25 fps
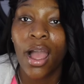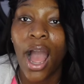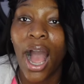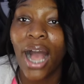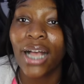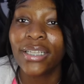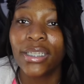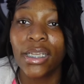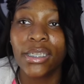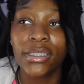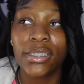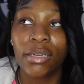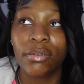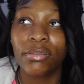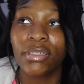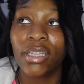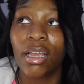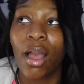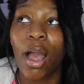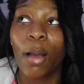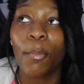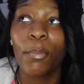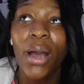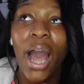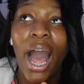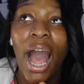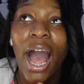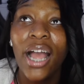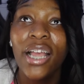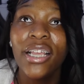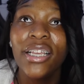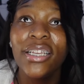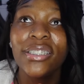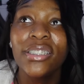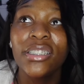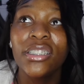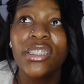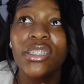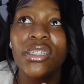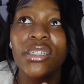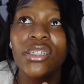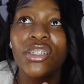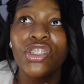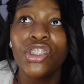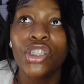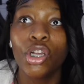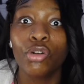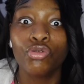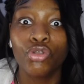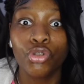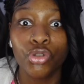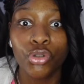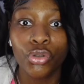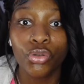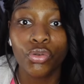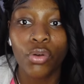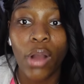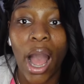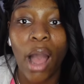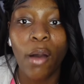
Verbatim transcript: I say this every time, but I, it's it's so true.